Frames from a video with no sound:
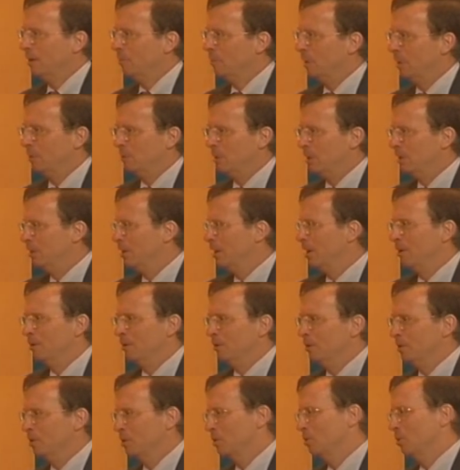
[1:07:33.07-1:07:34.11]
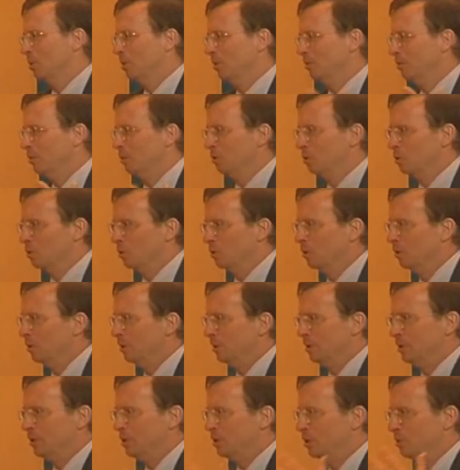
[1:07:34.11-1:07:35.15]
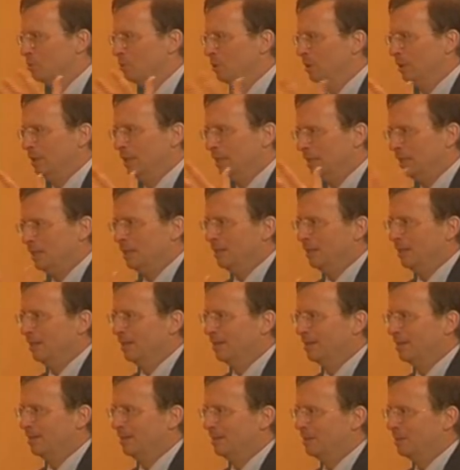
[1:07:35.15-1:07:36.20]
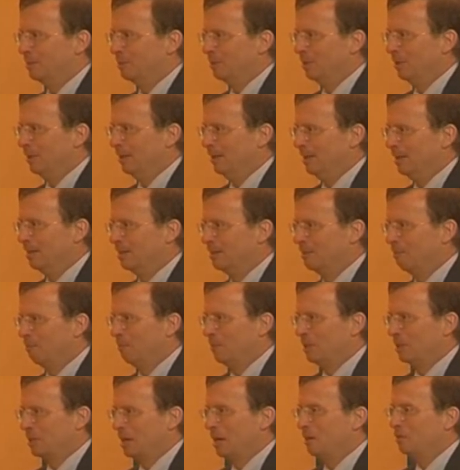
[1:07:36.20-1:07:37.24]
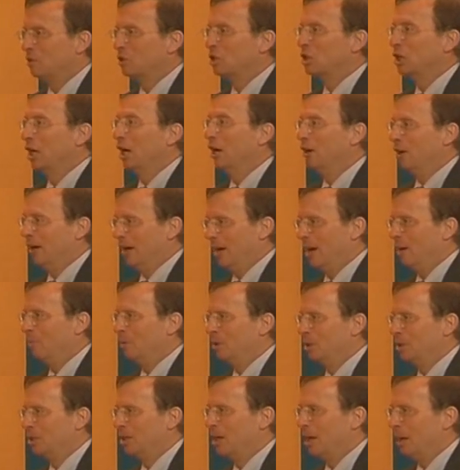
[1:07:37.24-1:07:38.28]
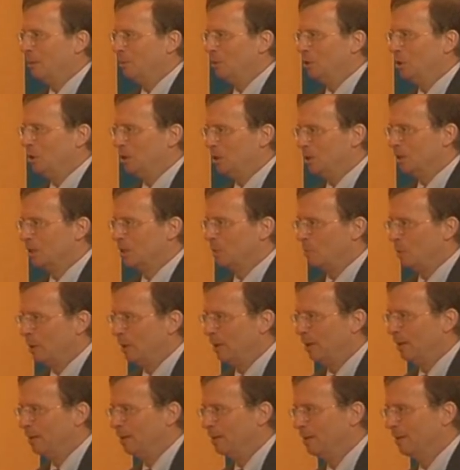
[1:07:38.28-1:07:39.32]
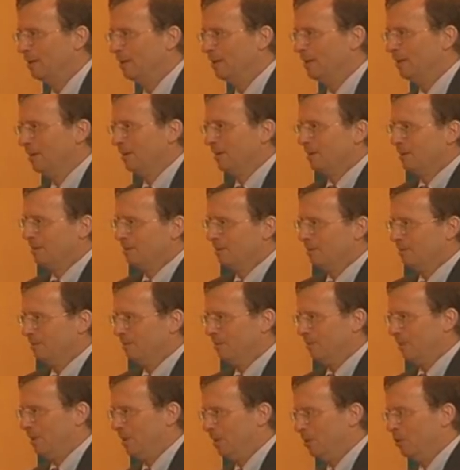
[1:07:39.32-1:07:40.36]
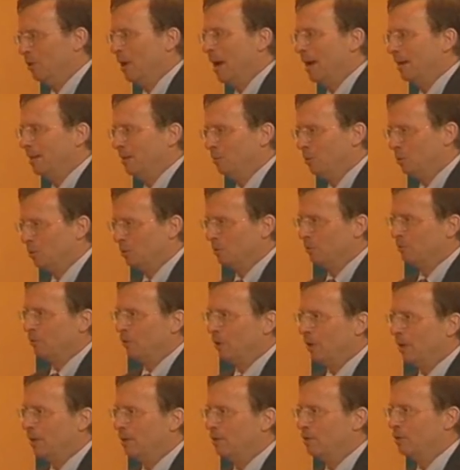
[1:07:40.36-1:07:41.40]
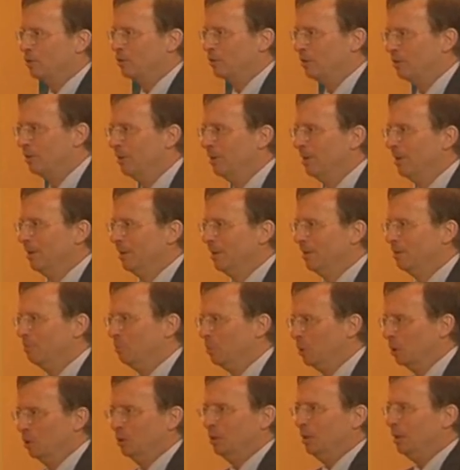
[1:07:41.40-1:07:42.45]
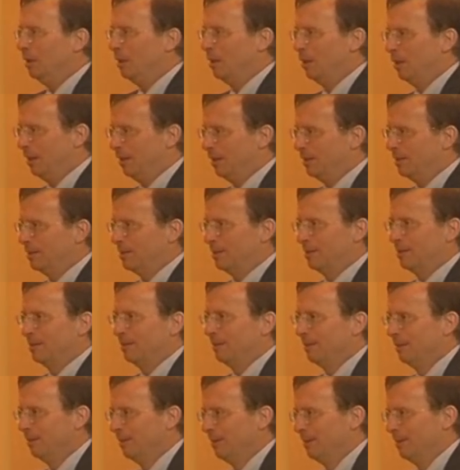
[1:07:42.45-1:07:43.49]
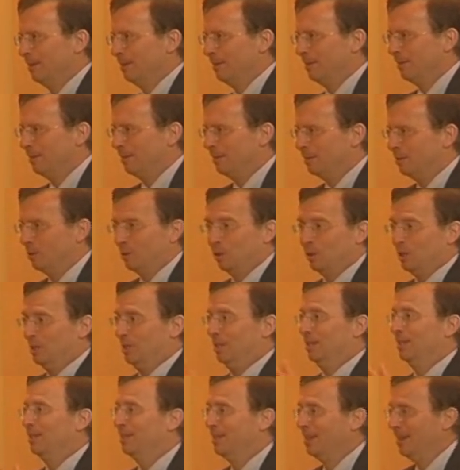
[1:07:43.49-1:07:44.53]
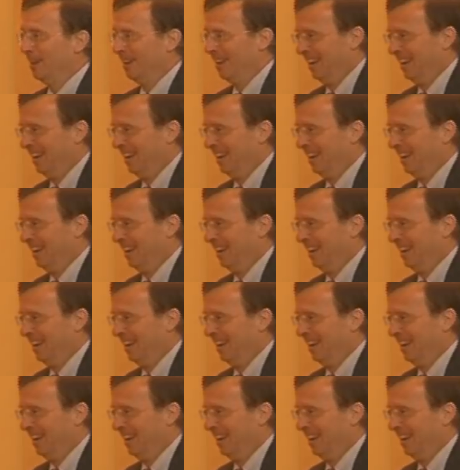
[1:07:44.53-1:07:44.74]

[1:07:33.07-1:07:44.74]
My daughter is 12 years old and she's really into this. It's kind of scary how much time she can spend interacting with her friends and building things that don't exist.